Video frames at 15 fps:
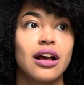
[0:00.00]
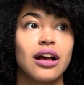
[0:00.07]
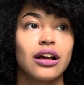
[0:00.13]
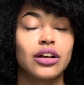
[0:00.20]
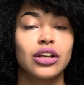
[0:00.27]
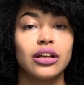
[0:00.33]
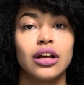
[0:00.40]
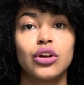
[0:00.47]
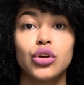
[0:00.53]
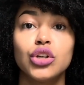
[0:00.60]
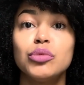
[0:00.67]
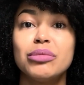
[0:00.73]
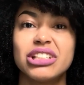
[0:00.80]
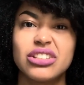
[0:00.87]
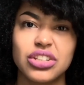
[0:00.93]
a
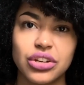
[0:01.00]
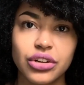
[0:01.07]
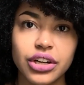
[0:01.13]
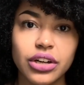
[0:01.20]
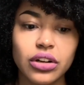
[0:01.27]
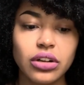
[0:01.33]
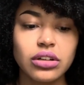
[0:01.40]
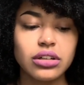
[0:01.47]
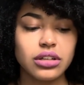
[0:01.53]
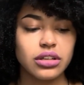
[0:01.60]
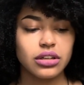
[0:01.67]
good material,